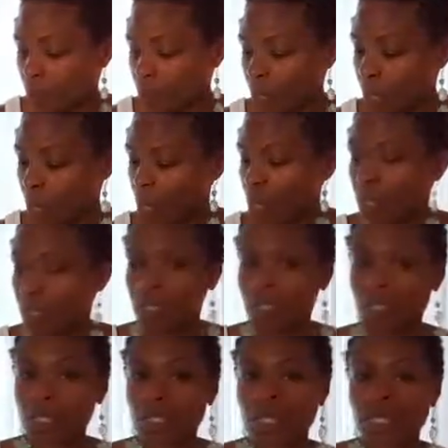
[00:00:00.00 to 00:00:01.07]

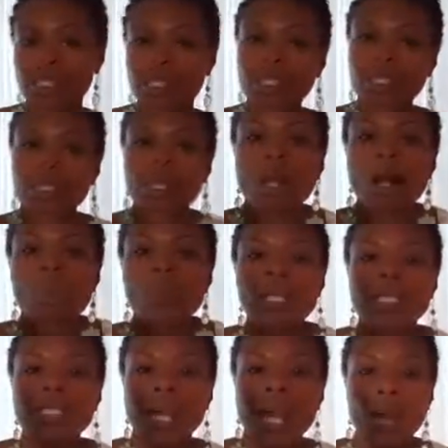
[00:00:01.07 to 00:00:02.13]
Because it's
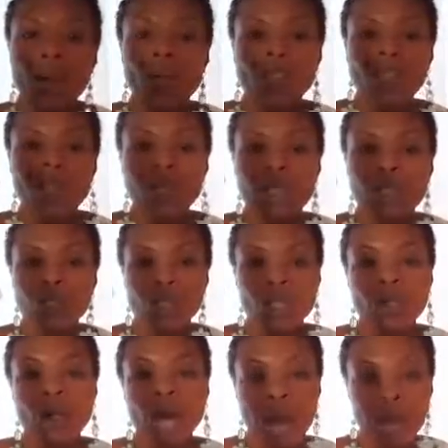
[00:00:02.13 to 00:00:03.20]
slowing down getting
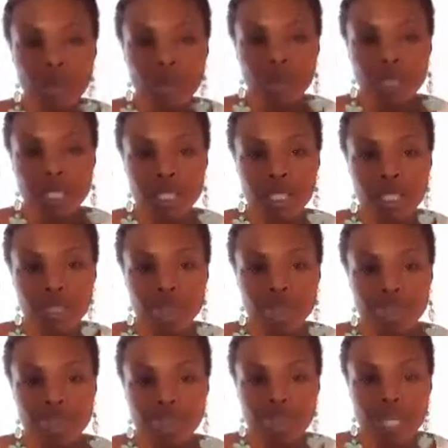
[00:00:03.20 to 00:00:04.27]
to your happy place.
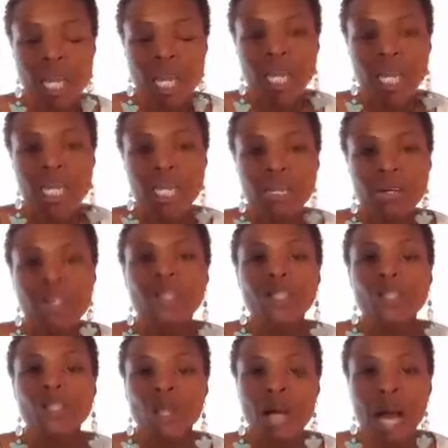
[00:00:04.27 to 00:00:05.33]
Here
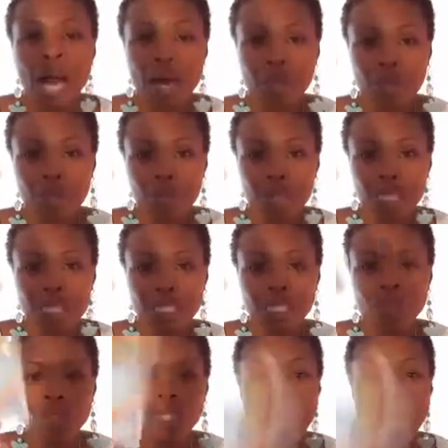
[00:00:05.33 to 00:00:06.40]
is your happy place.
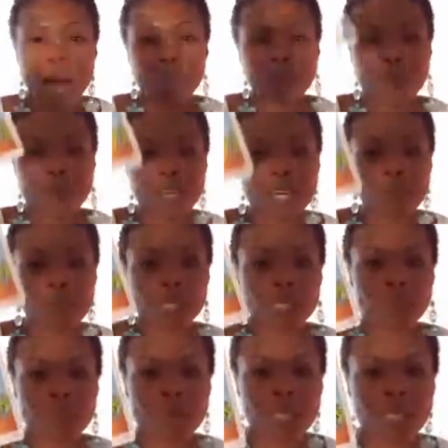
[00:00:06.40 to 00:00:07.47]
Here's the happy
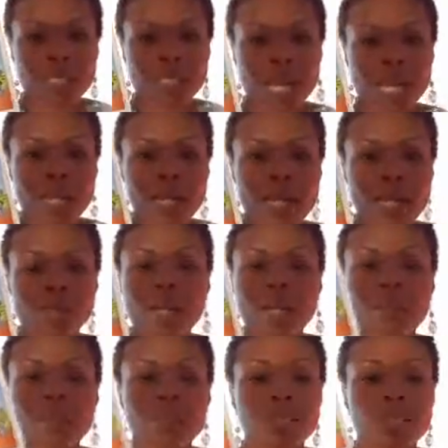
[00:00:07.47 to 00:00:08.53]
family, right side up.
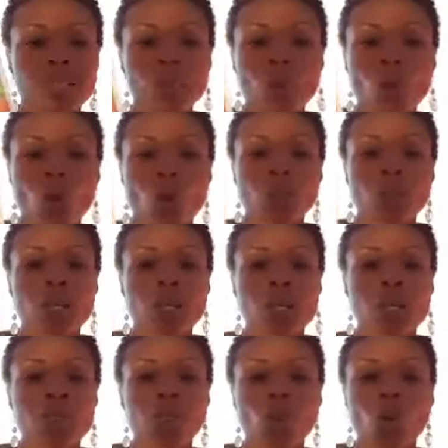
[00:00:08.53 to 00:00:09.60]
Everything is all
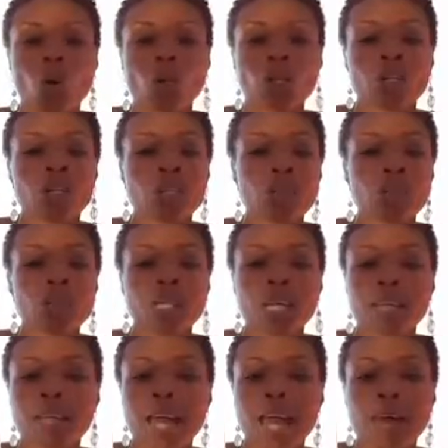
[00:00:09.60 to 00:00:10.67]
love. It's all good. We
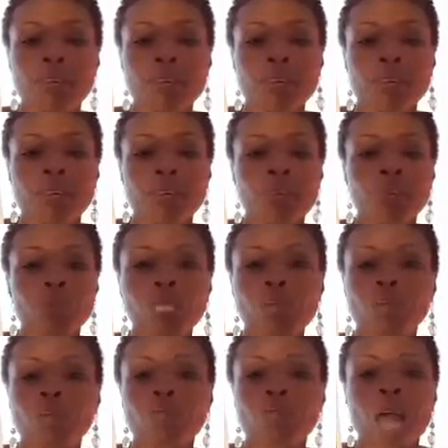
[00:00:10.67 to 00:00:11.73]
got the happy
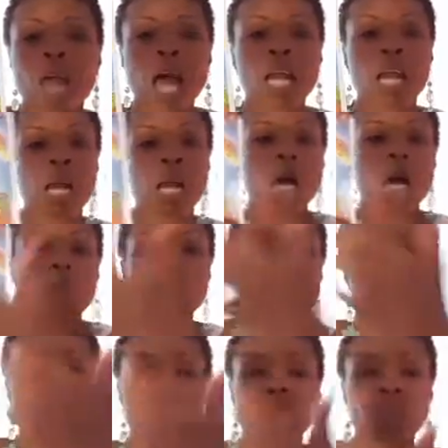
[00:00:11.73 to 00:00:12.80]
family. We've got
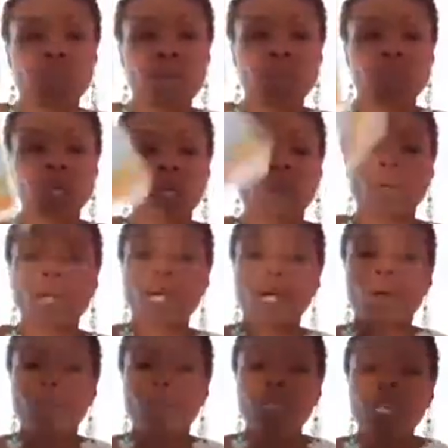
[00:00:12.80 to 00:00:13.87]
cups and a rainbow.
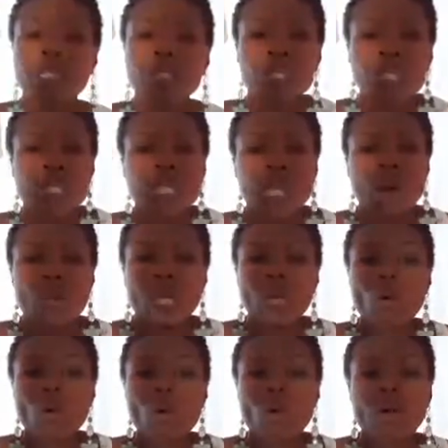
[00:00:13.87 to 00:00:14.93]
But it's
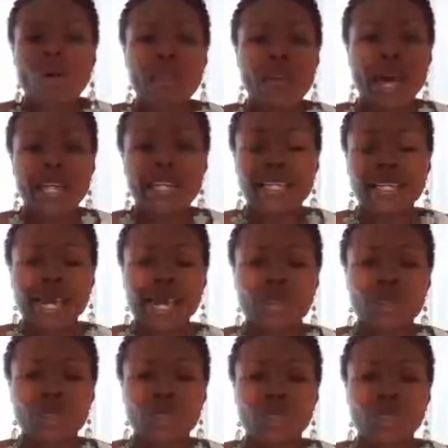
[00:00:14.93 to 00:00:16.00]
slowing all that
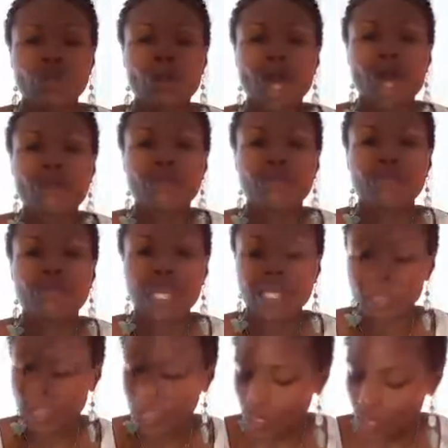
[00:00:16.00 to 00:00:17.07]
down. So you have to
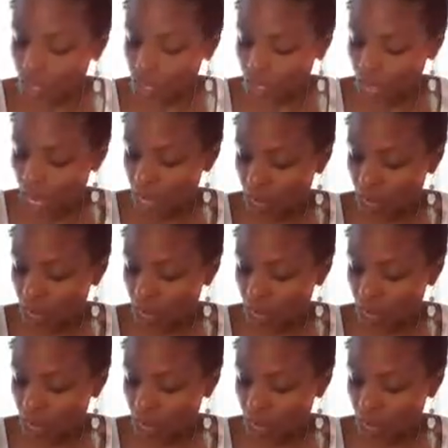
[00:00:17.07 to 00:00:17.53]
make the decision.